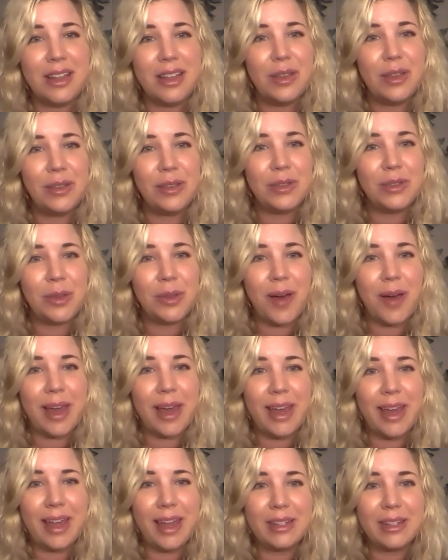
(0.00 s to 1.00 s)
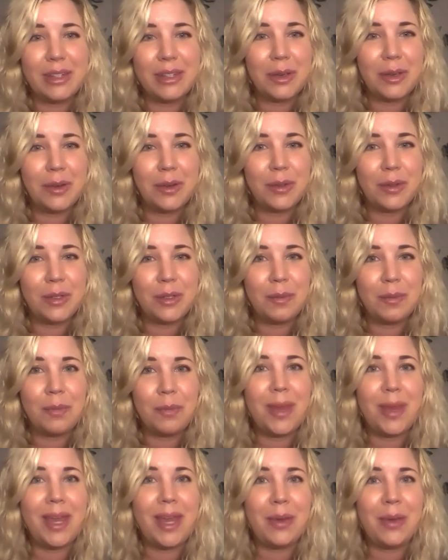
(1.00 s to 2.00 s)
So I get to
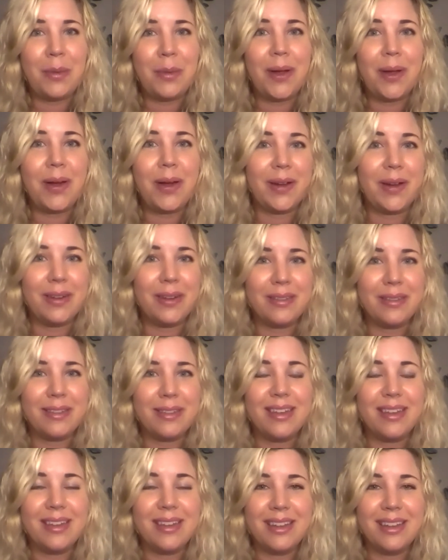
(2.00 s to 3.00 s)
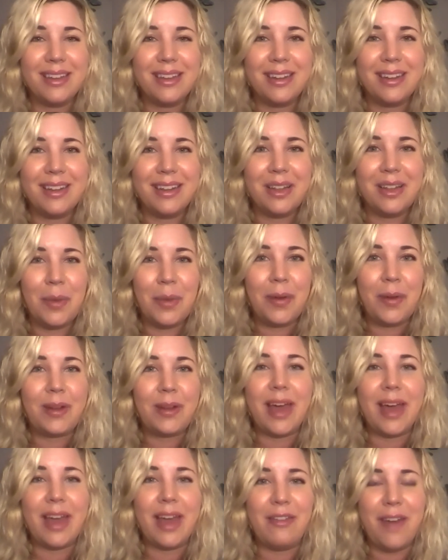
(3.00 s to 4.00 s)
be where
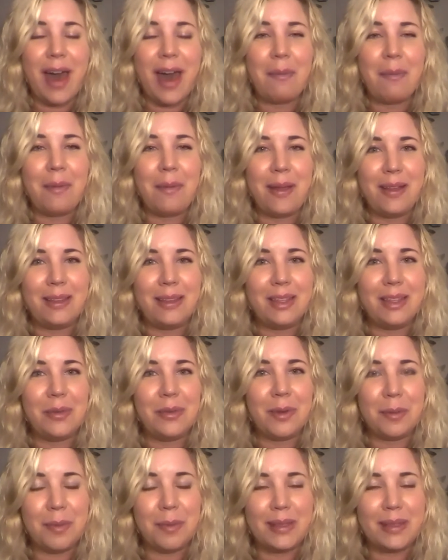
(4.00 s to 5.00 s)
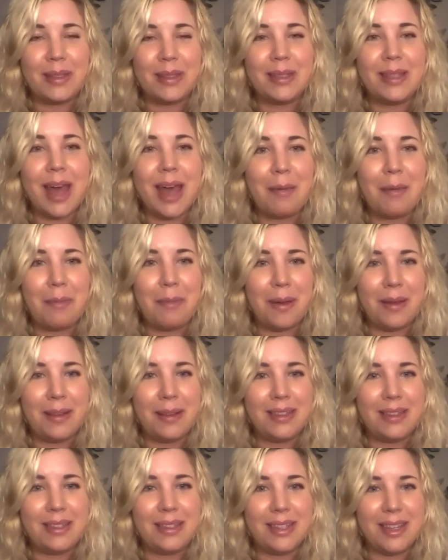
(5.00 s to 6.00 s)
life happens and where business
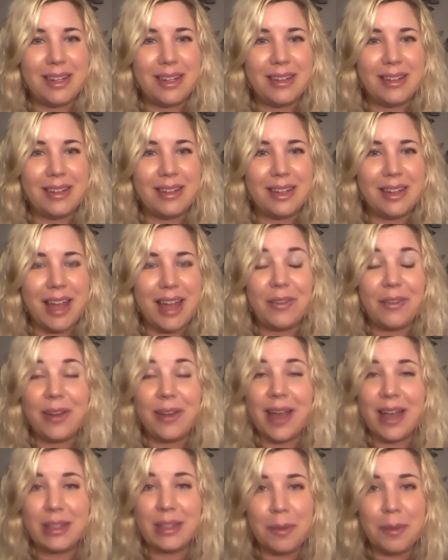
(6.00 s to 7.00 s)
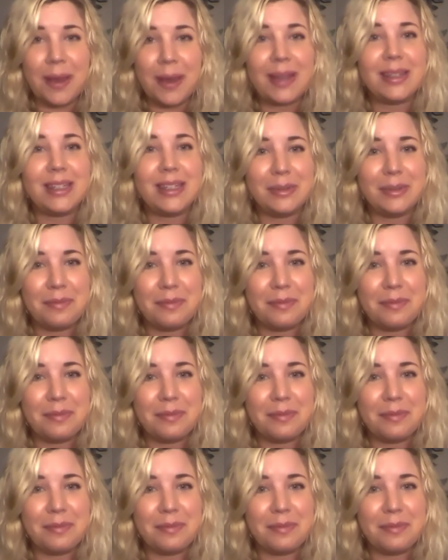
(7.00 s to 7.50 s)
happens in every aspect.